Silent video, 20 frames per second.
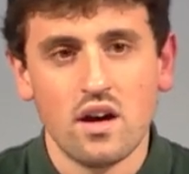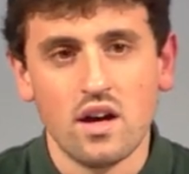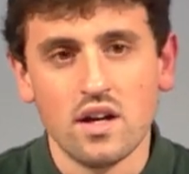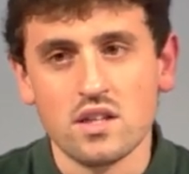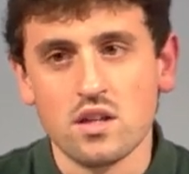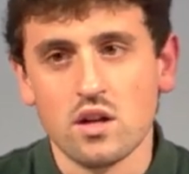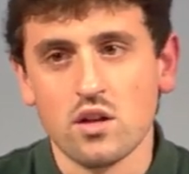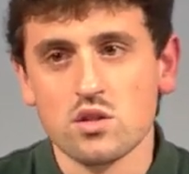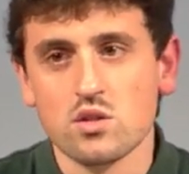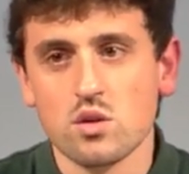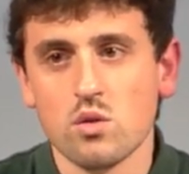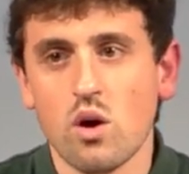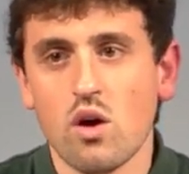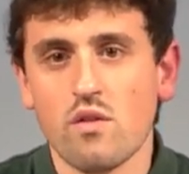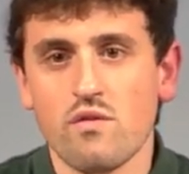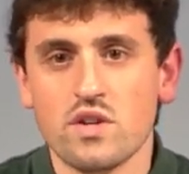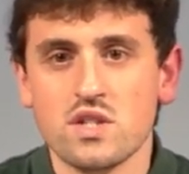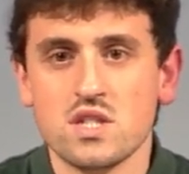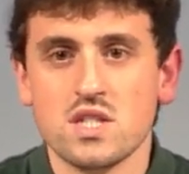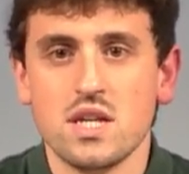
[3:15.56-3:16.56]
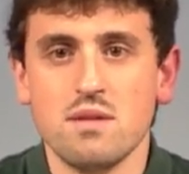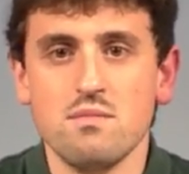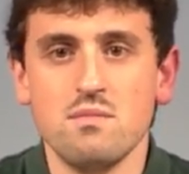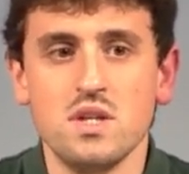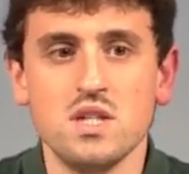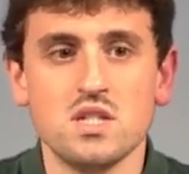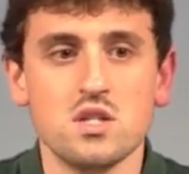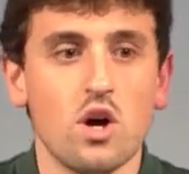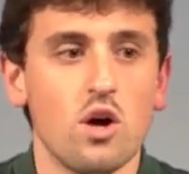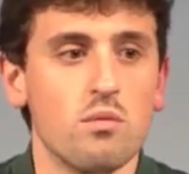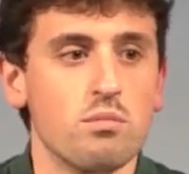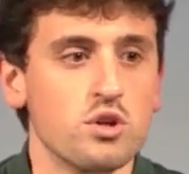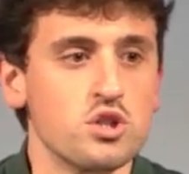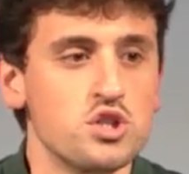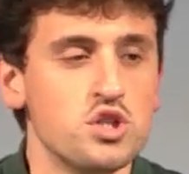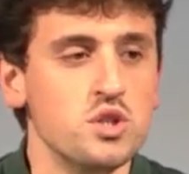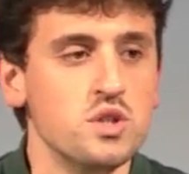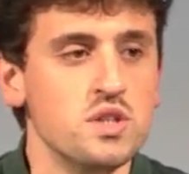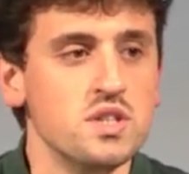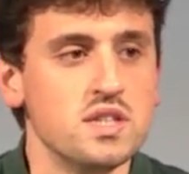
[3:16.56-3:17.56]
It also offers him this
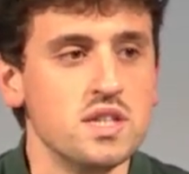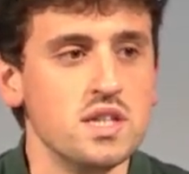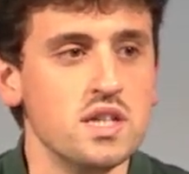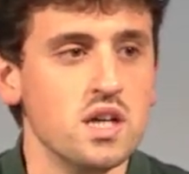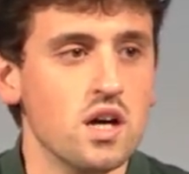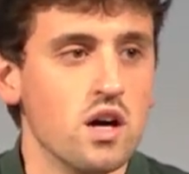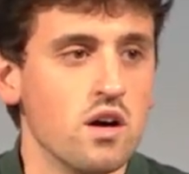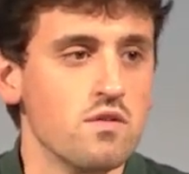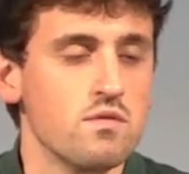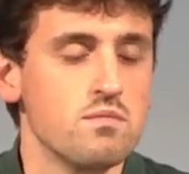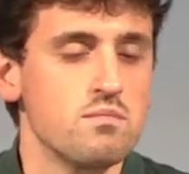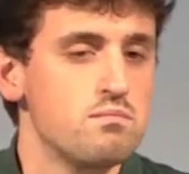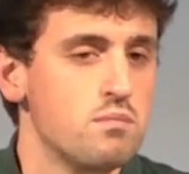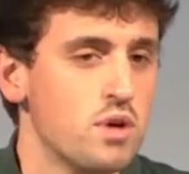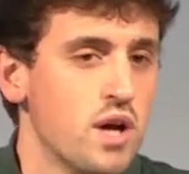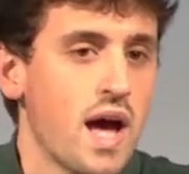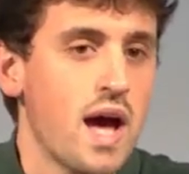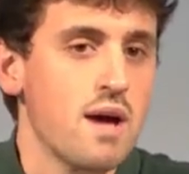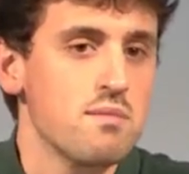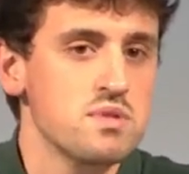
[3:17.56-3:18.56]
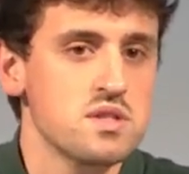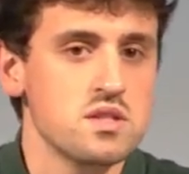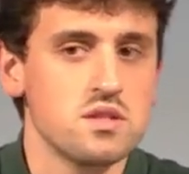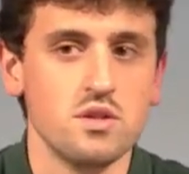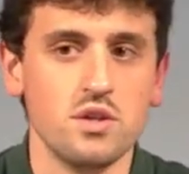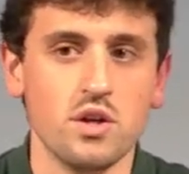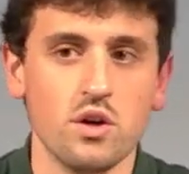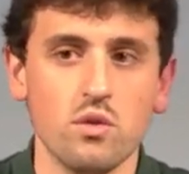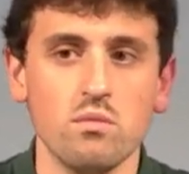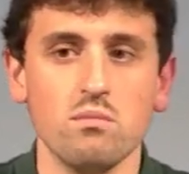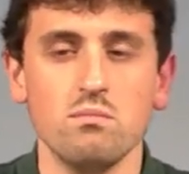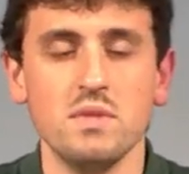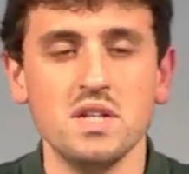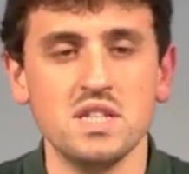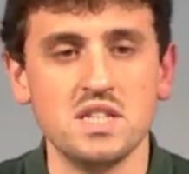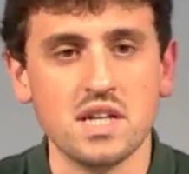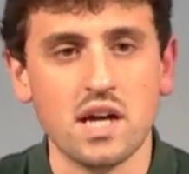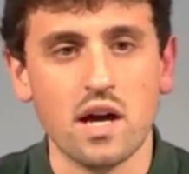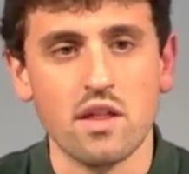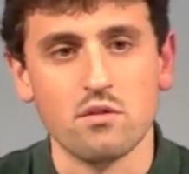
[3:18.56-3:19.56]
opportunity of perhaps you know
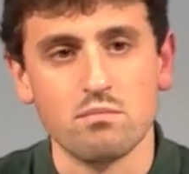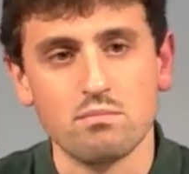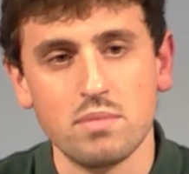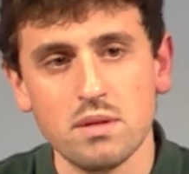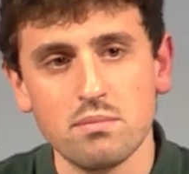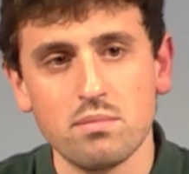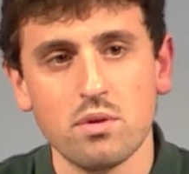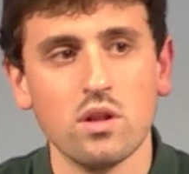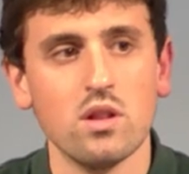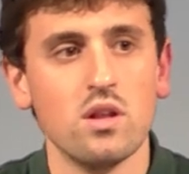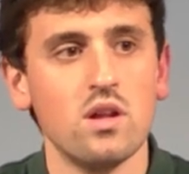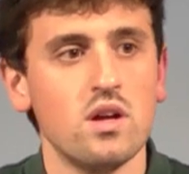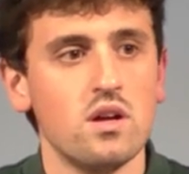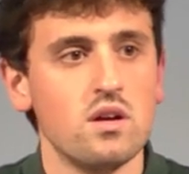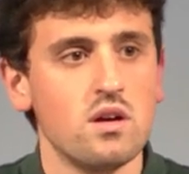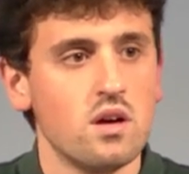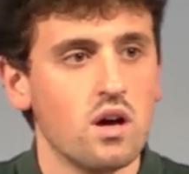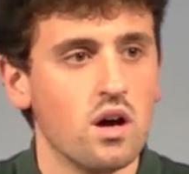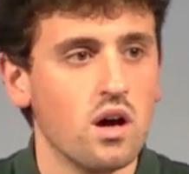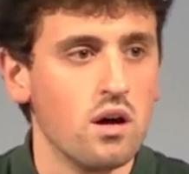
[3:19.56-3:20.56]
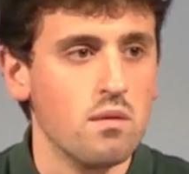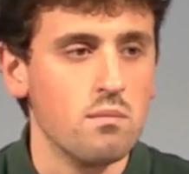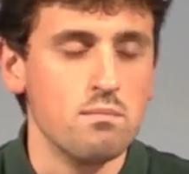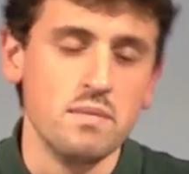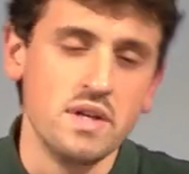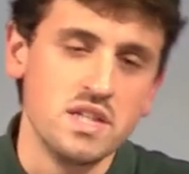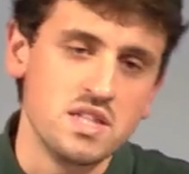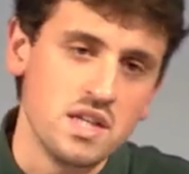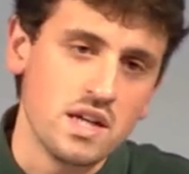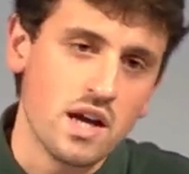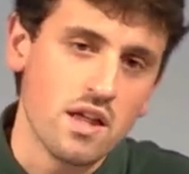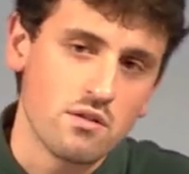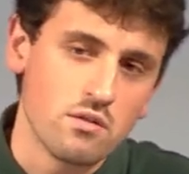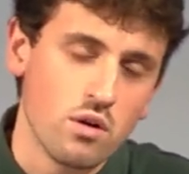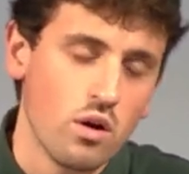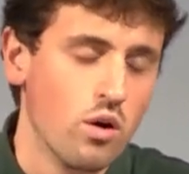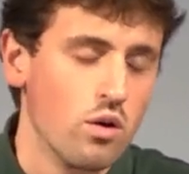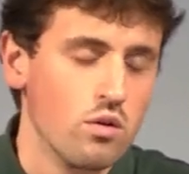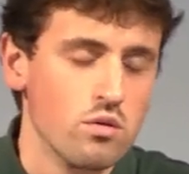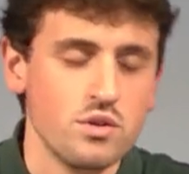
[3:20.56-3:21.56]
meeting other people, uh, meeting other
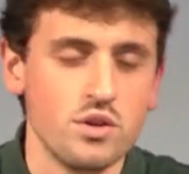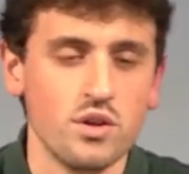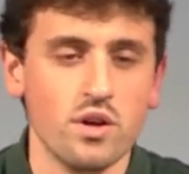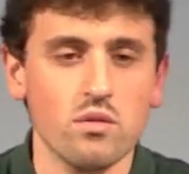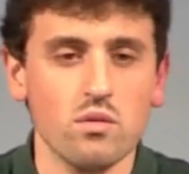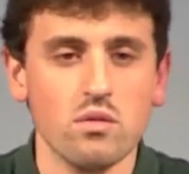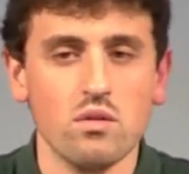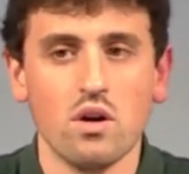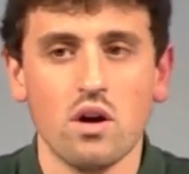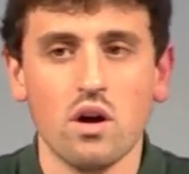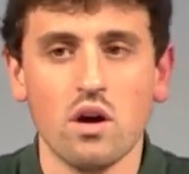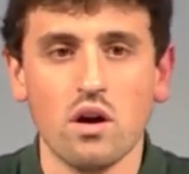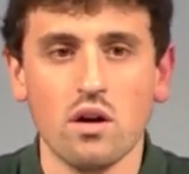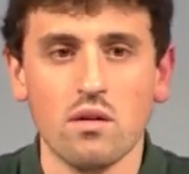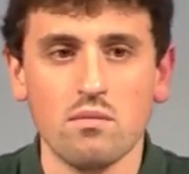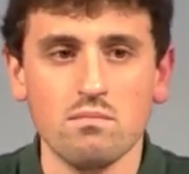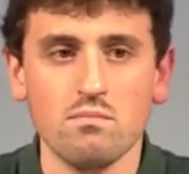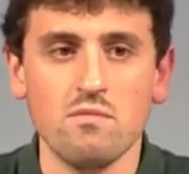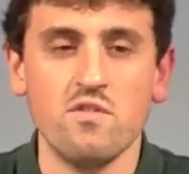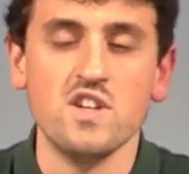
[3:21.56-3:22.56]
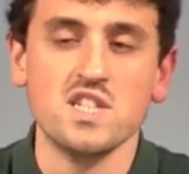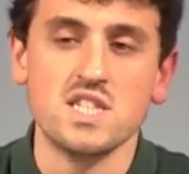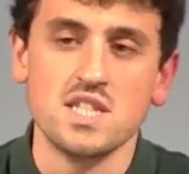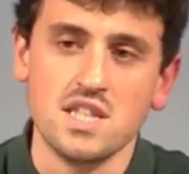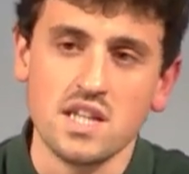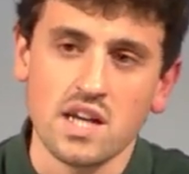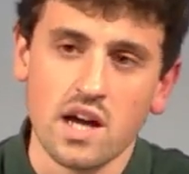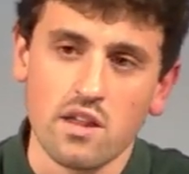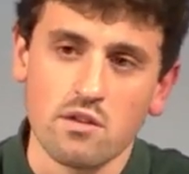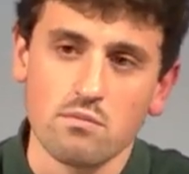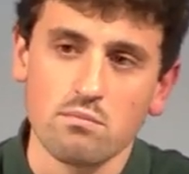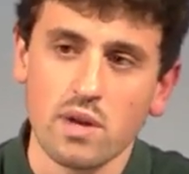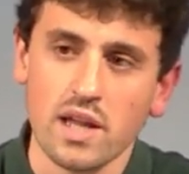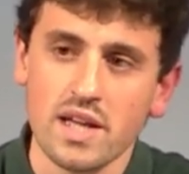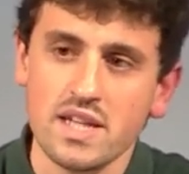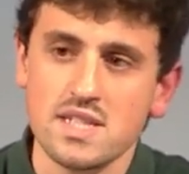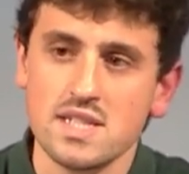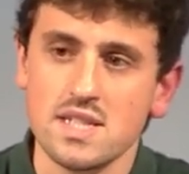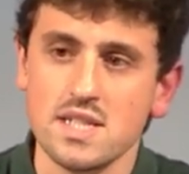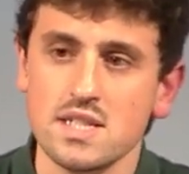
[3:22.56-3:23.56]
or you know um, visiting other
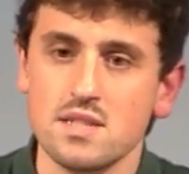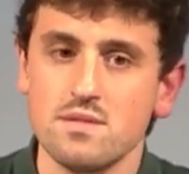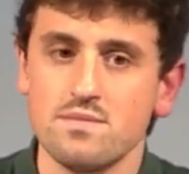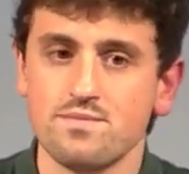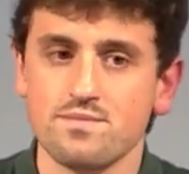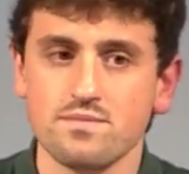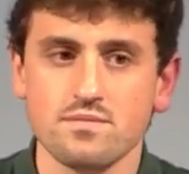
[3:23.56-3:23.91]
places,